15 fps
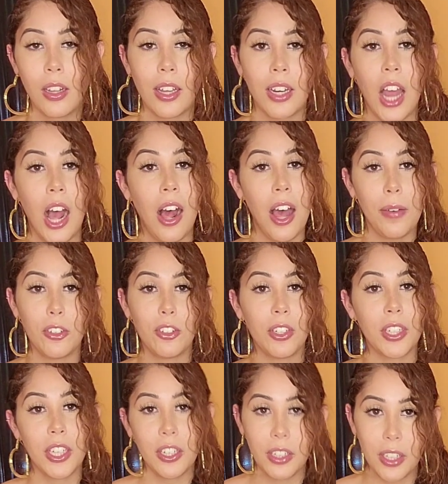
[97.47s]
Like now I'll have a
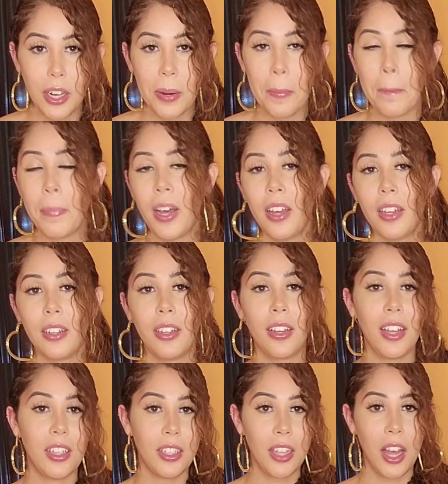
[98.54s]
drink here and there. But
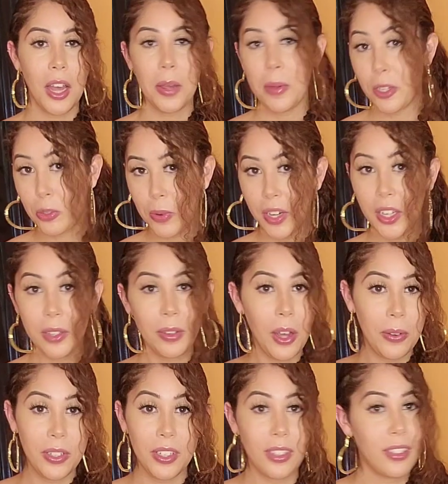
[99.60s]
at the time at 20,
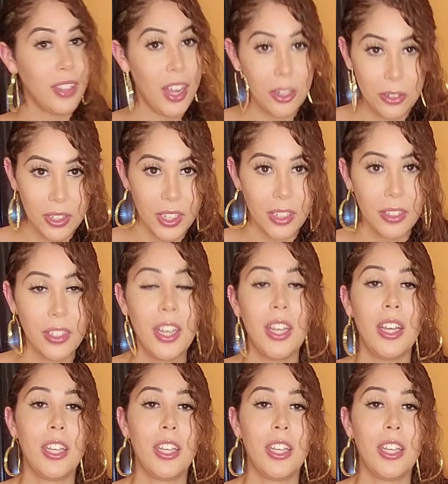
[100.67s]
I was not drinking.